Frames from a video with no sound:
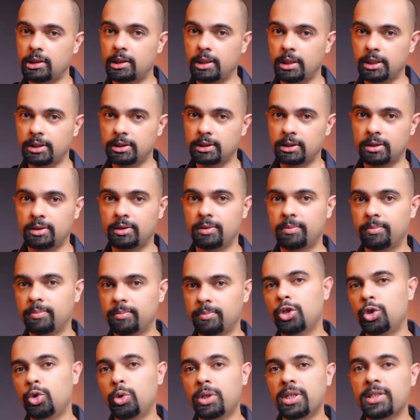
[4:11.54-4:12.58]
tasks.
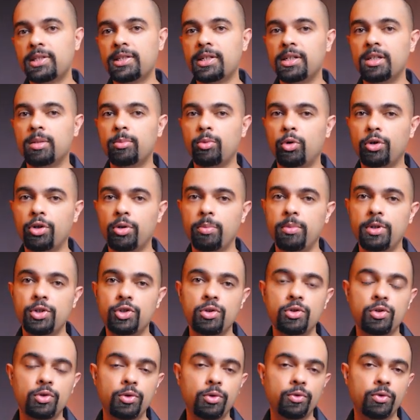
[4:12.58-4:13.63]
You can set up
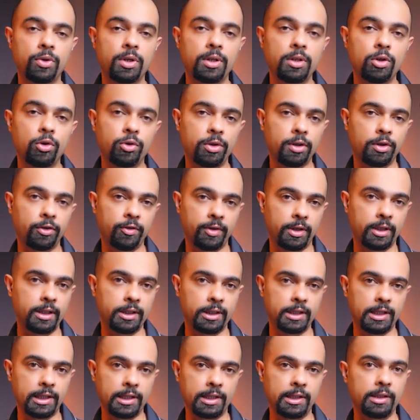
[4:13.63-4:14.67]
automations to run on a regular
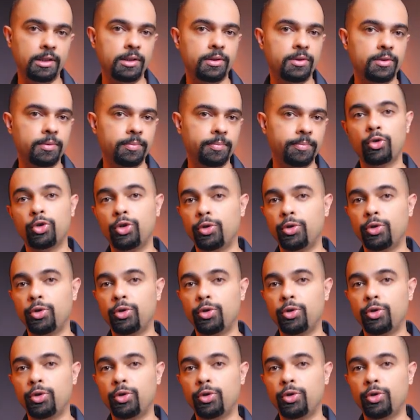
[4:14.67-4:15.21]
cadence.